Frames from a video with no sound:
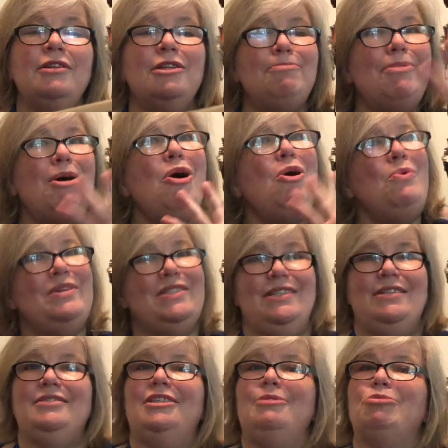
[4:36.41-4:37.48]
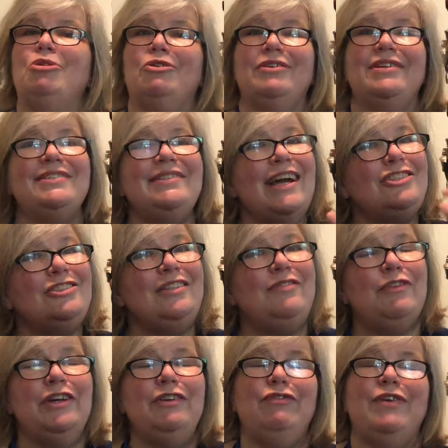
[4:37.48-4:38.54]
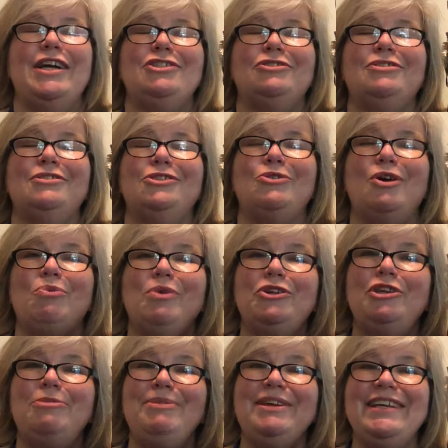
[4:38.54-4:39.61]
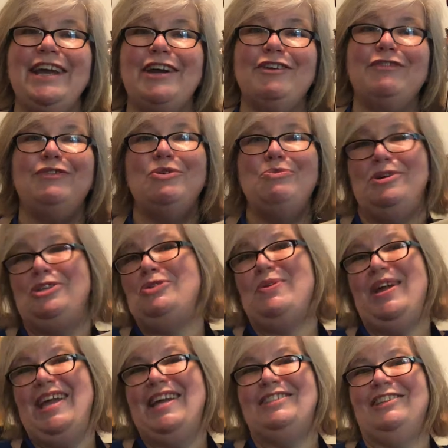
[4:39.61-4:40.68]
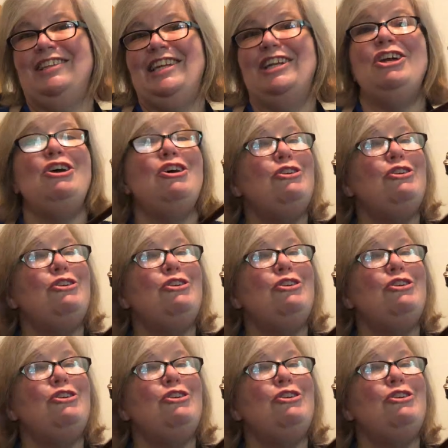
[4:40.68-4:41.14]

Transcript: The bow is easily broken. It's actually very fragile, so I want you to be careful when you handle it.